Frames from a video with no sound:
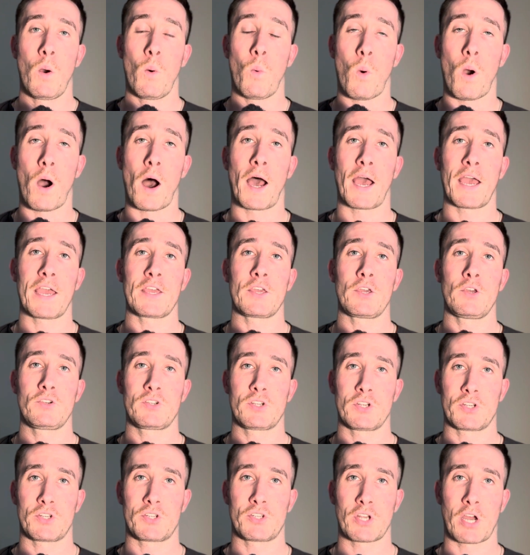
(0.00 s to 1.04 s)
why you
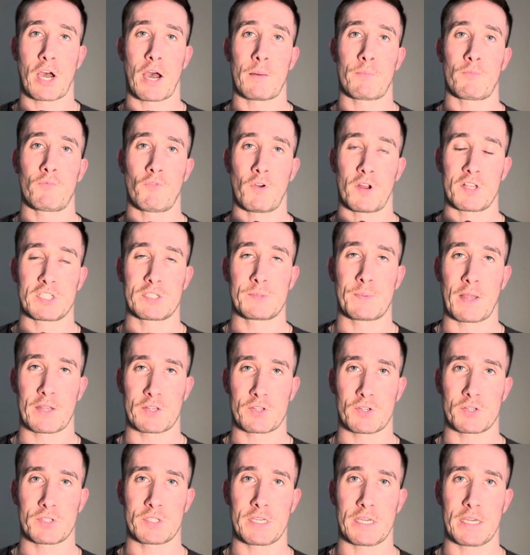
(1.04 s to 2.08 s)
should shop run
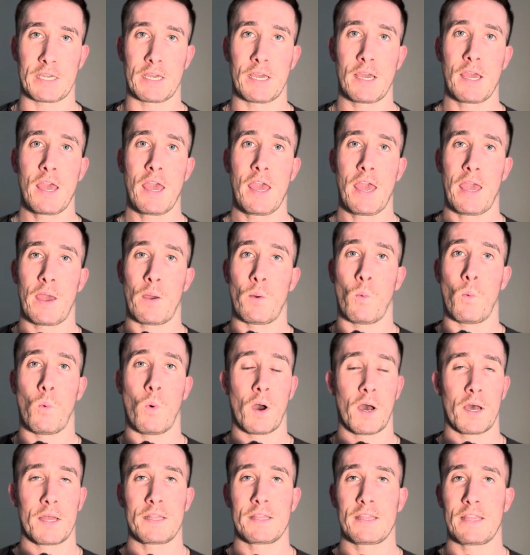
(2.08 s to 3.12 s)
specialty, and
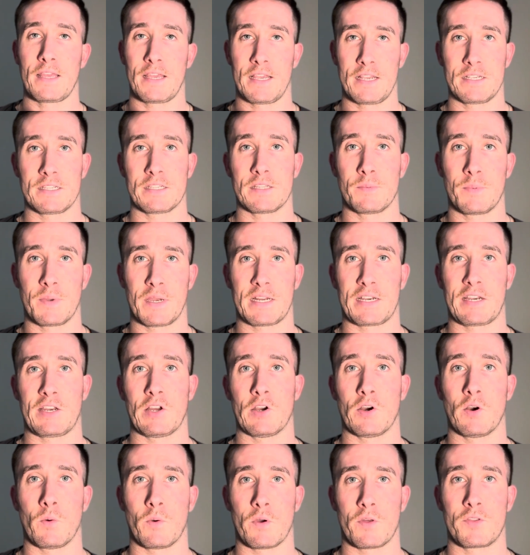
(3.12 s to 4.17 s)
what is the big
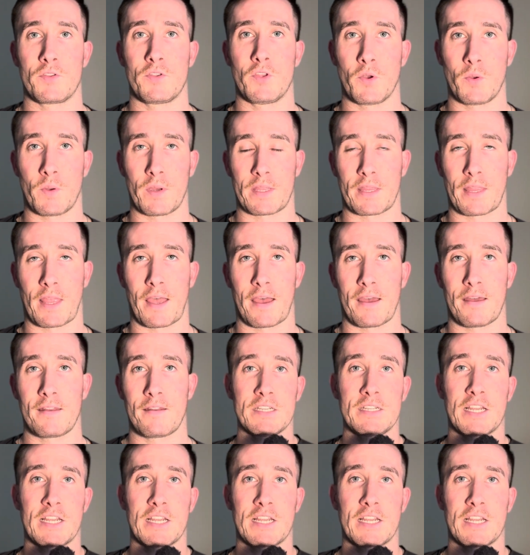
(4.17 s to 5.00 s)
deal with doing that.